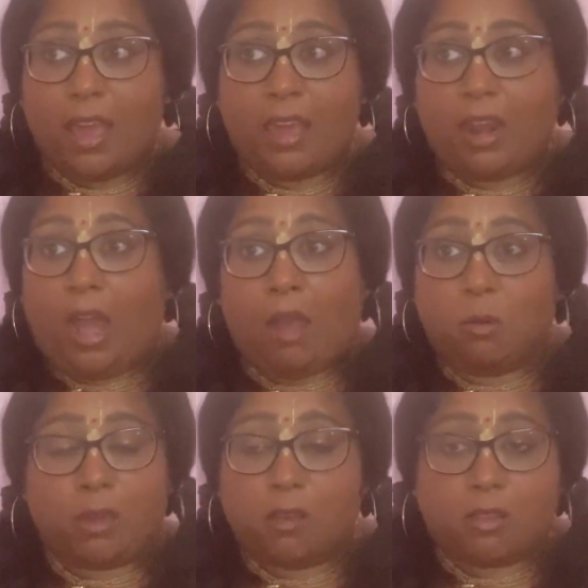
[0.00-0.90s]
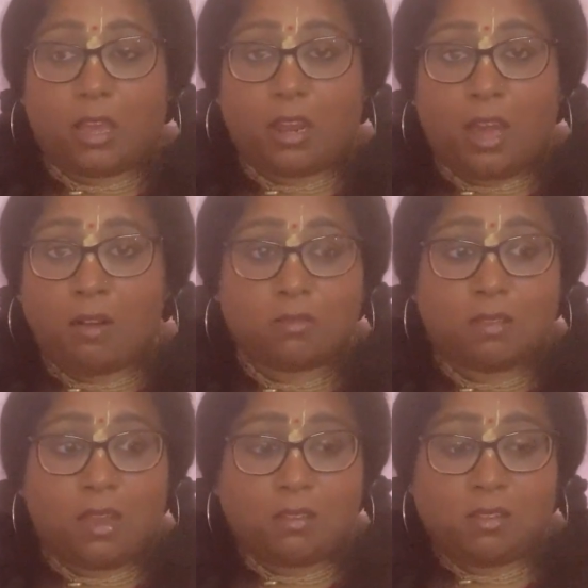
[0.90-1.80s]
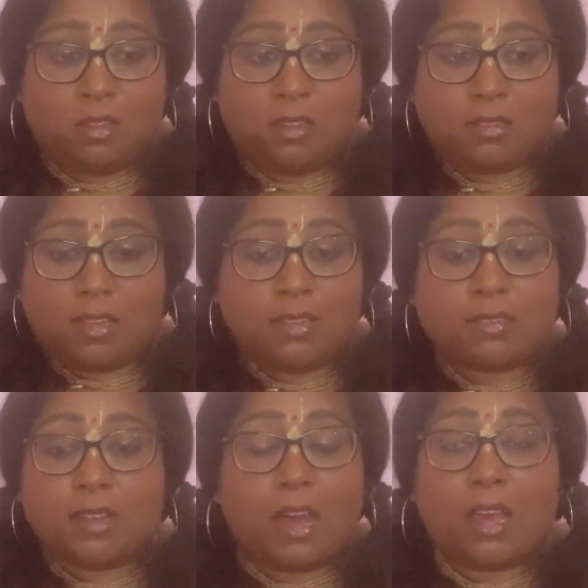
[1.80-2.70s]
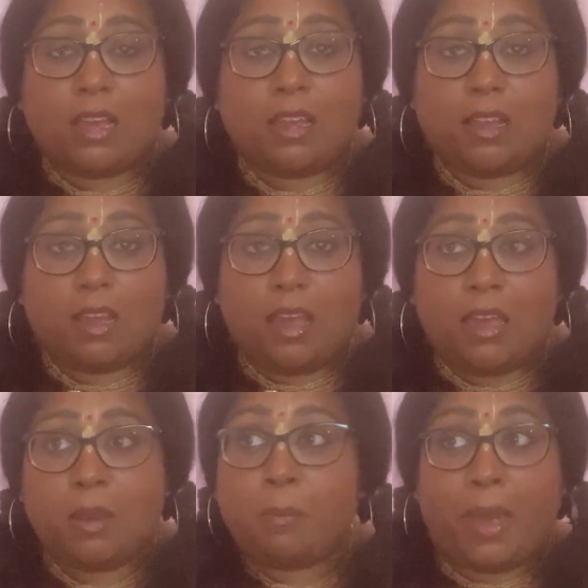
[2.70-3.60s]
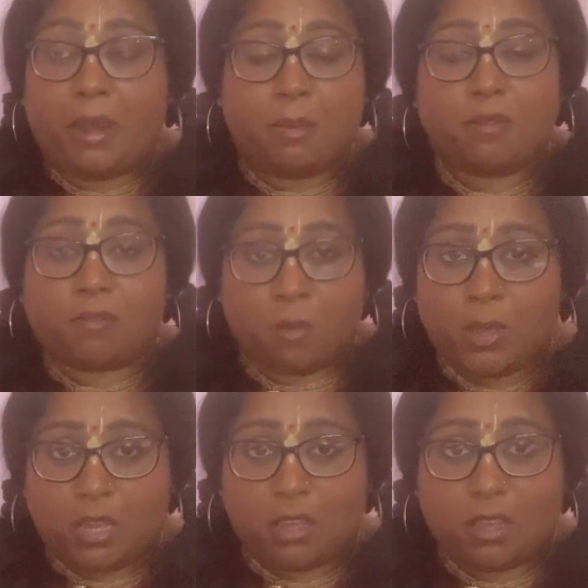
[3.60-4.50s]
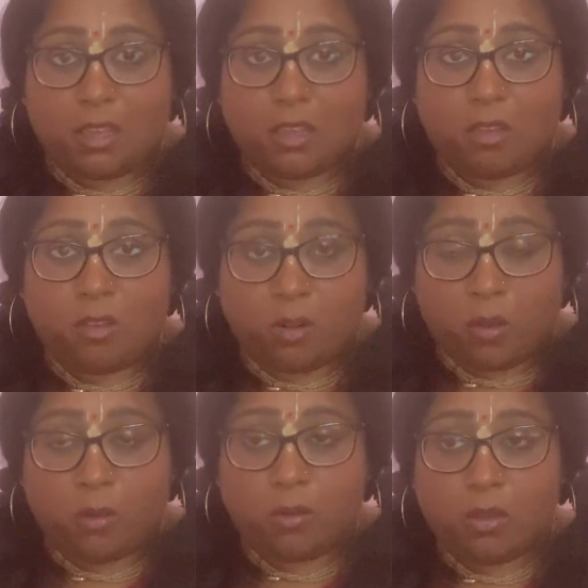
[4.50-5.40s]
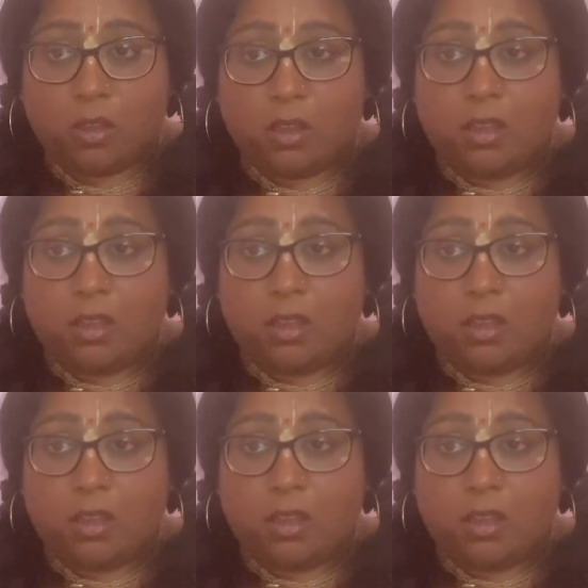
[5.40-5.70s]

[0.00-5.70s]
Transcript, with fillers: and I'm okay with that. I don't. It's, it's not an impediment for me, you know.